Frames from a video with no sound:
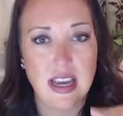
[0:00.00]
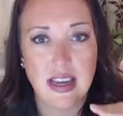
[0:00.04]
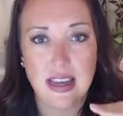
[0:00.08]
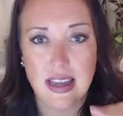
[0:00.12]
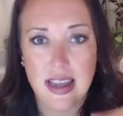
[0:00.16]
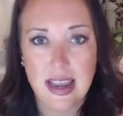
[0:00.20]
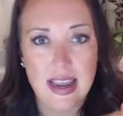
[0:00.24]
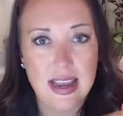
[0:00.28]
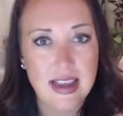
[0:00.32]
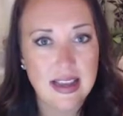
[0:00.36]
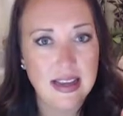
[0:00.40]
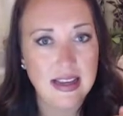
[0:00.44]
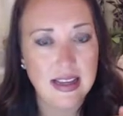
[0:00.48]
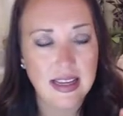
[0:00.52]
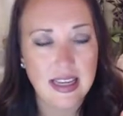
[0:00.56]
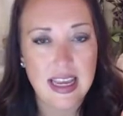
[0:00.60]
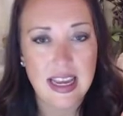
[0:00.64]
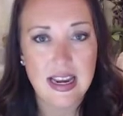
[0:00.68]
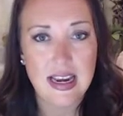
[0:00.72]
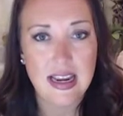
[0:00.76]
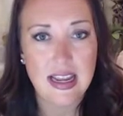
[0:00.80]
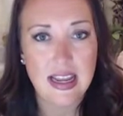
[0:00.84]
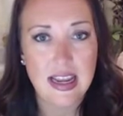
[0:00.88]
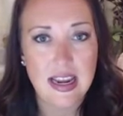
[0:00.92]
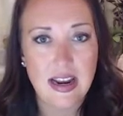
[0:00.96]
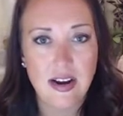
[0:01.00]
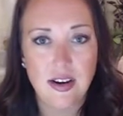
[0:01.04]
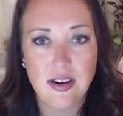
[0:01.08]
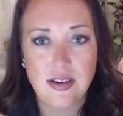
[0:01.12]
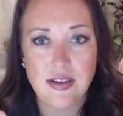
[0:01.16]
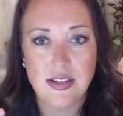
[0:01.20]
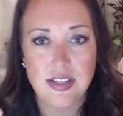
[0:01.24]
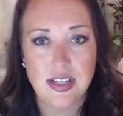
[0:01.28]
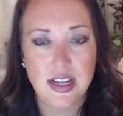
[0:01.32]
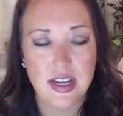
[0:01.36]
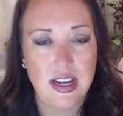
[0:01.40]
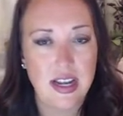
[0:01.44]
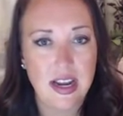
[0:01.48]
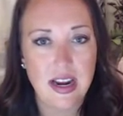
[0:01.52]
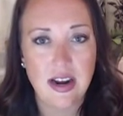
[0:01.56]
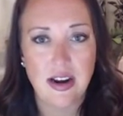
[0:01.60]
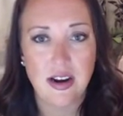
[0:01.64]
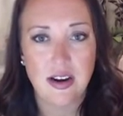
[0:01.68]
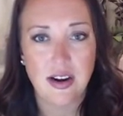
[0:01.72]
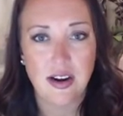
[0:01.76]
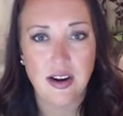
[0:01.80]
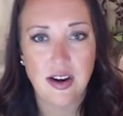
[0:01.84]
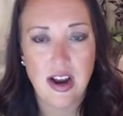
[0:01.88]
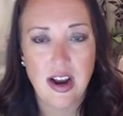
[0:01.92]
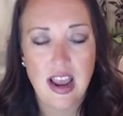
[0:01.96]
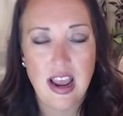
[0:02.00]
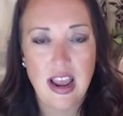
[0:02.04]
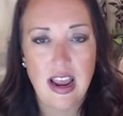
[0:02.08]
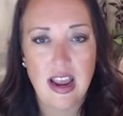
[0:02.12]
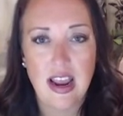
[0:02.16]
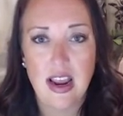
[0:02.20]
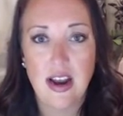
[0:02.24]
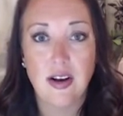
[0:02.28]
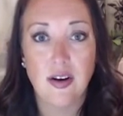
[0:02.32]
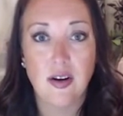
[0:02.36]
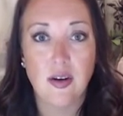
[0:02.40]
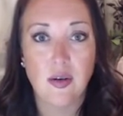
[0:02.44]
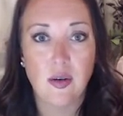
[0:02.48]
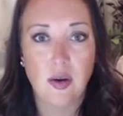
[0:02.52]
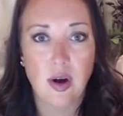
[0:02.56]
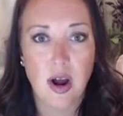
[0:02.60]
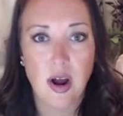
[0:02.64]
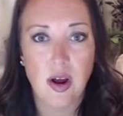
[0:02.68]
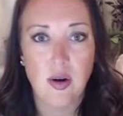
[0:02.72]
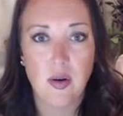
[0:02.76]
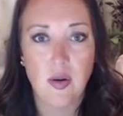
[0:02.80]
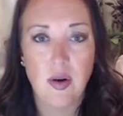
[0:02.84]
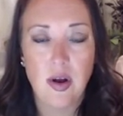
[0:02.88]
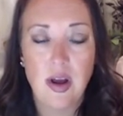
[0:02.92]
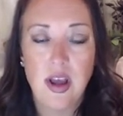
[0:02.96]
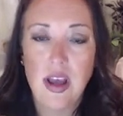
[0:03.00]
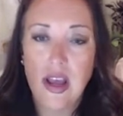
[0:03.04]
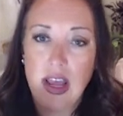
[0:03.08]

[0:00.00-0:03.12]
can't get here to here and grow.